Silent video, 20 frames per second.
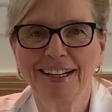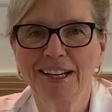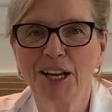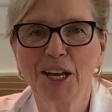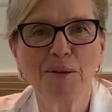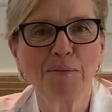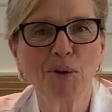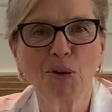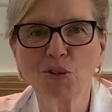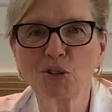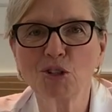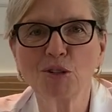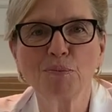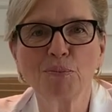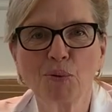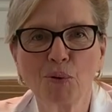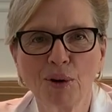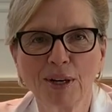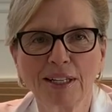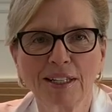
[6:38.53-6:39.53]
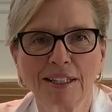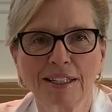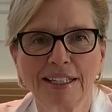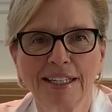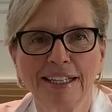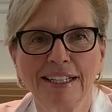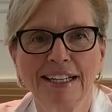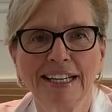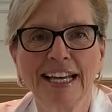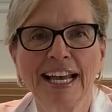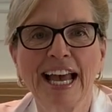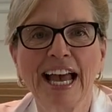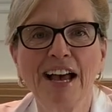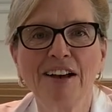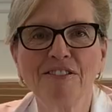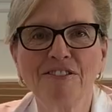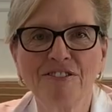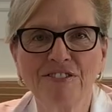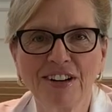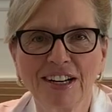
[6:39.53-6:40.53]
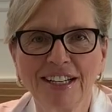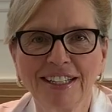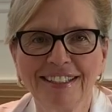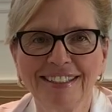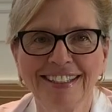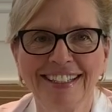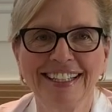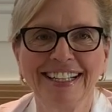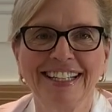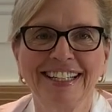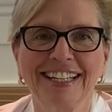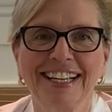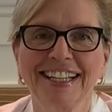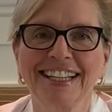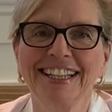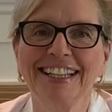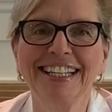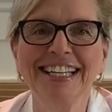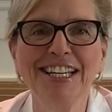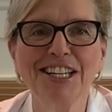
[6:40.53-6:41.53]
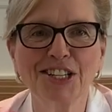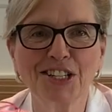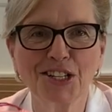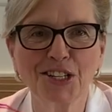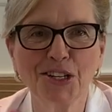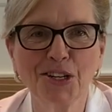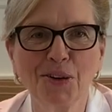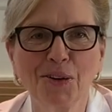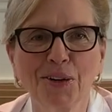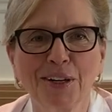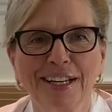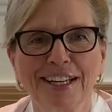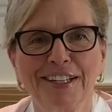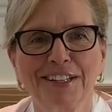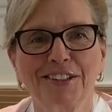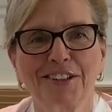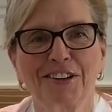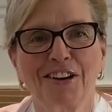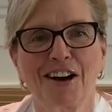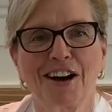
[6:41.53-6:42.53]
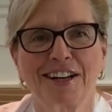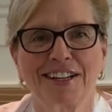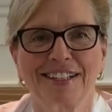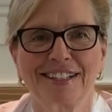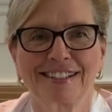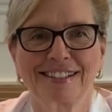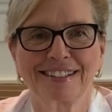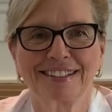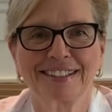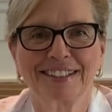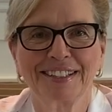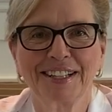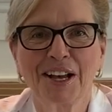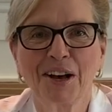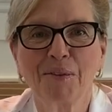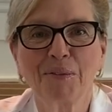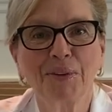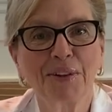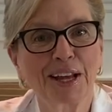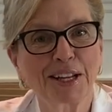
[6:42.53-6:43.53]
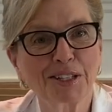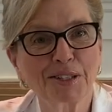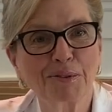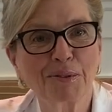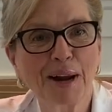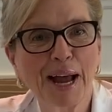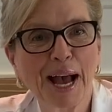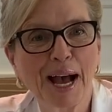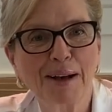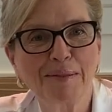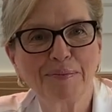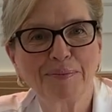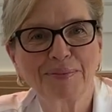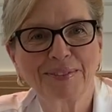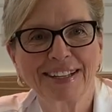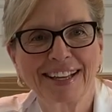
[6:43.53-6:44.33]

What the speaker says: And most importantly, have fun and unleash your inner goddess. Well, that's a wrap.